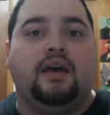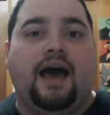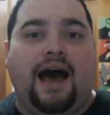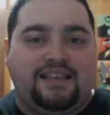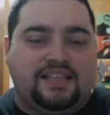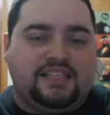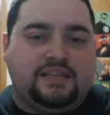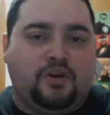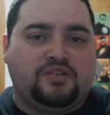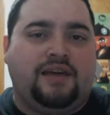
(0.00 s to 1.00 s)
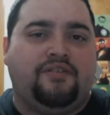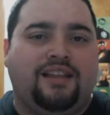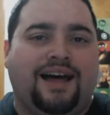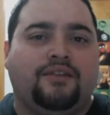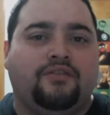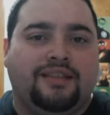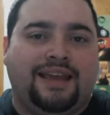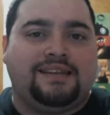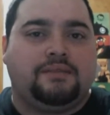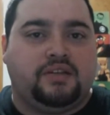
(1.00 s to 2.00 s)
is supposed to have a lot of
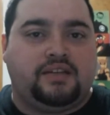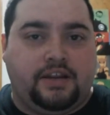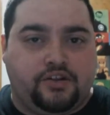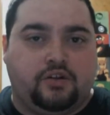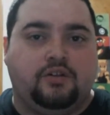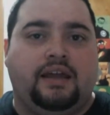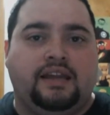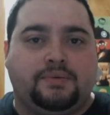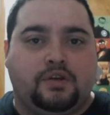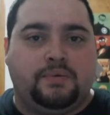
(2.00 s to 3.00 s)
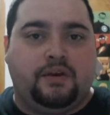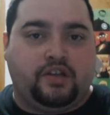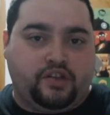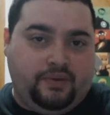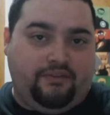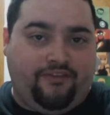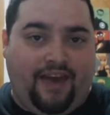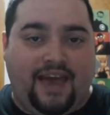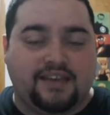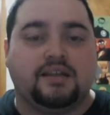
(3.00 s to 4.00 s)
latent potential, and he's supposed to be extremely
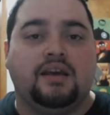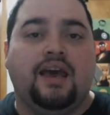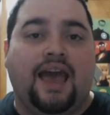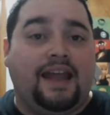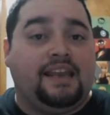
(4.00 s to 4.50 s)
fast, and